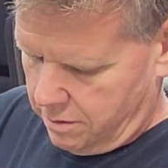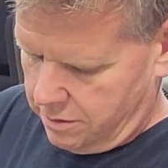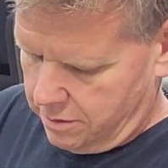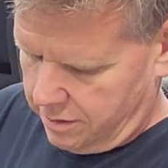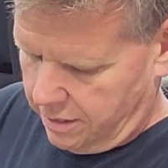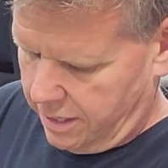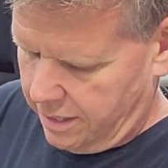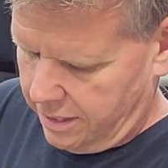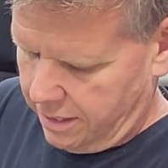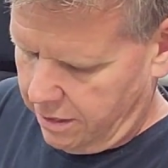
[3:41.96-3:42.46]

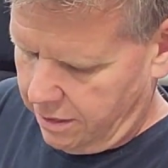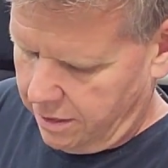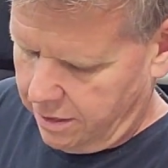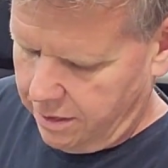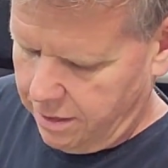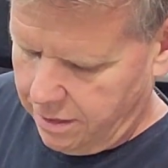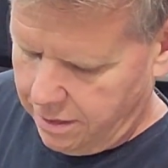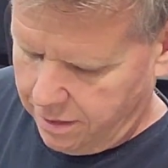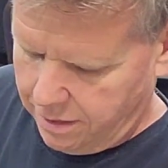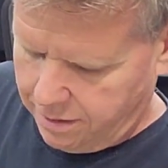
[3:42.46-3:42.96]
slide that
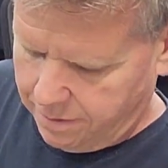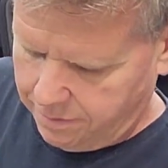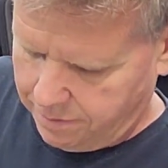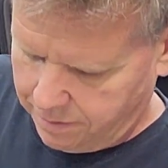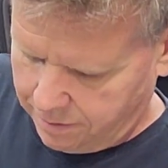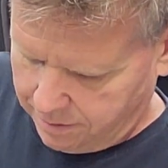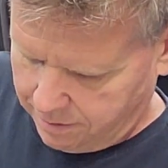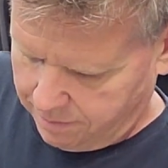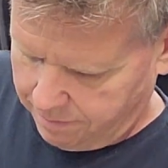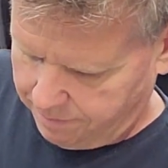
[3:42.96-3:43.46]
on.
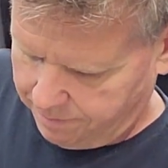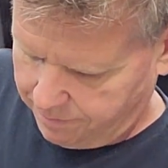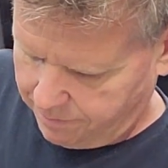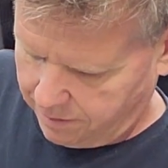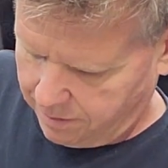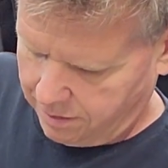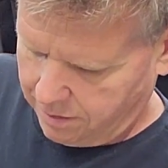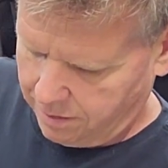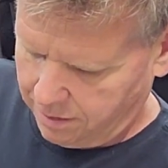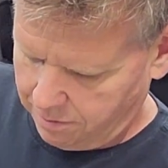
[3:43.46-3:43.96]

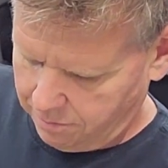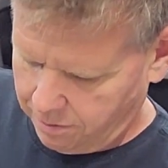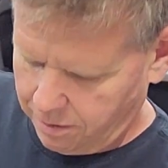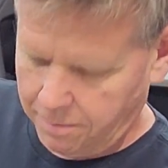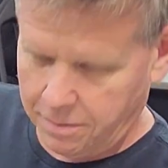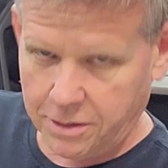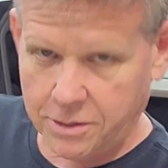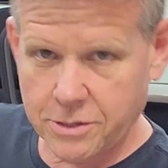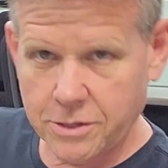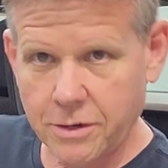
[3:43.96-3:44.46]
You want
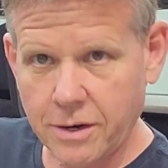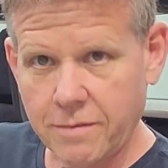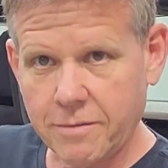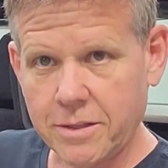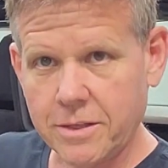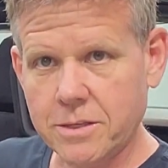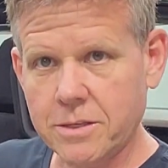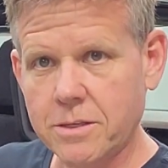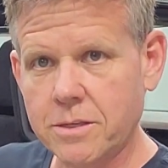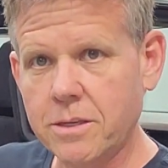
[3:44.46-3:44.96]
to make sure
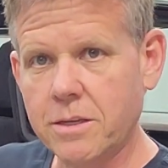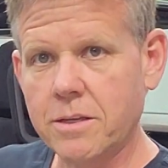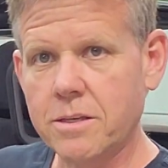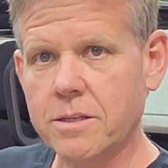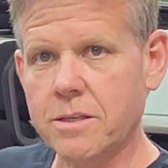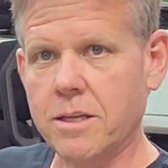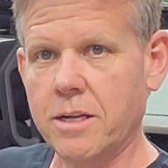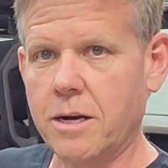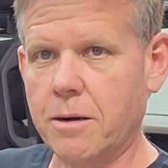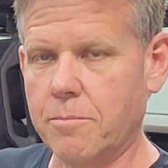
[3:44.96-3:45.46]
everything's
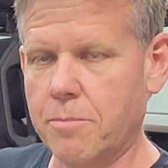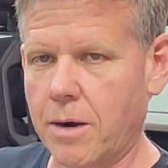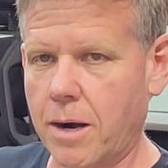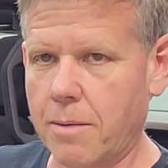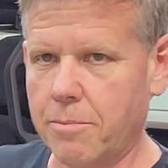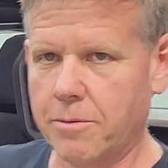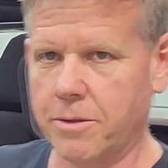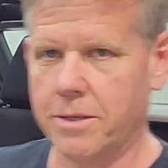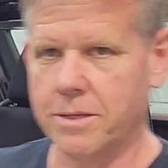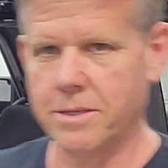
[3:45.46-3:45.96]
slid on
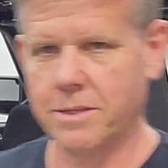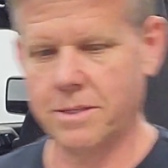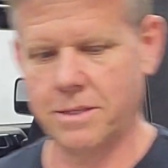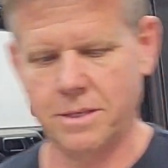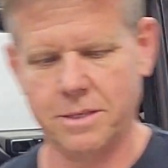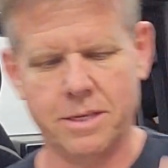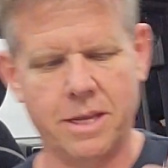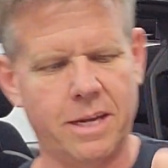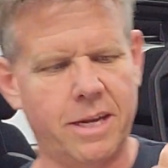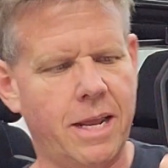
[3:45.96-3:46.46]
properly.
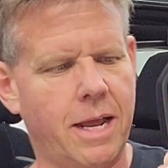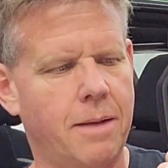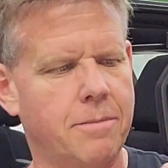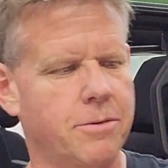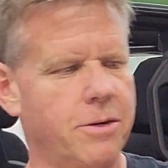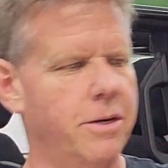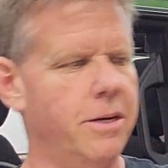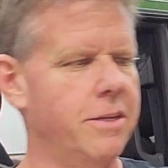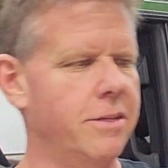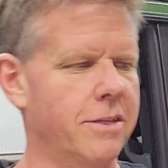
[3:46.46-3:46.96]
These end
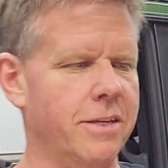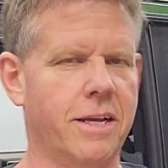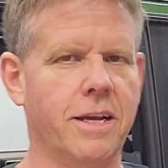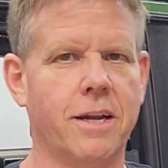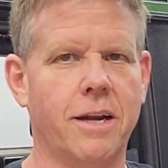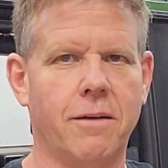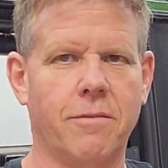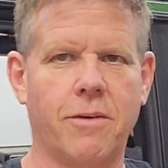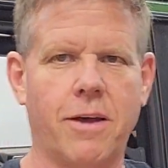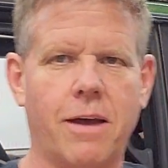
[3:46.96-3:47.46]
caps aren't easy to
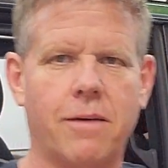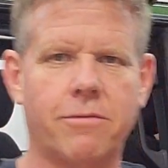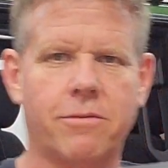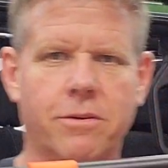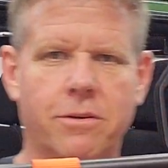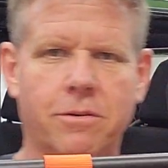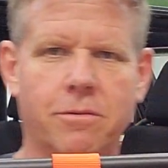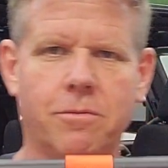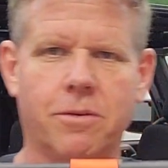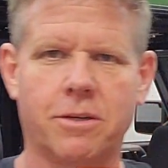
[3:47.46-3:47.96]
get off
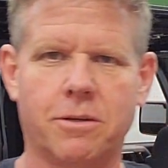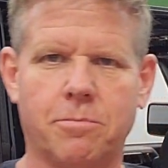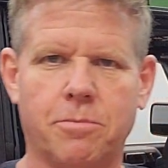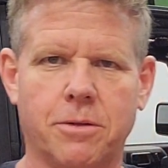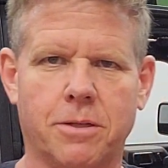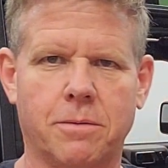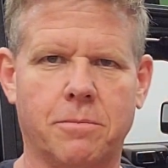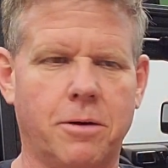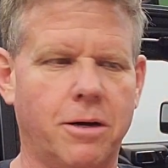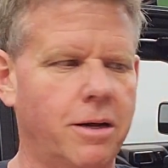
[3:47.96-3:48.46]
after once you
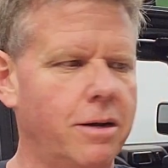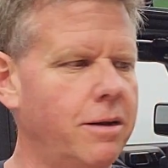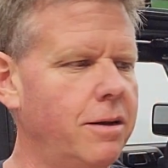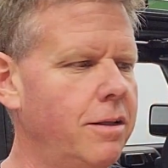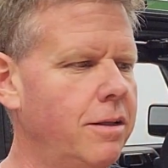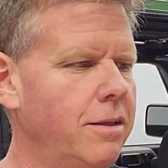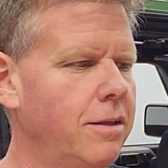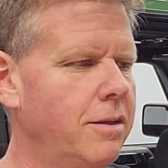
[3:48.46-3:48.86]
put them on.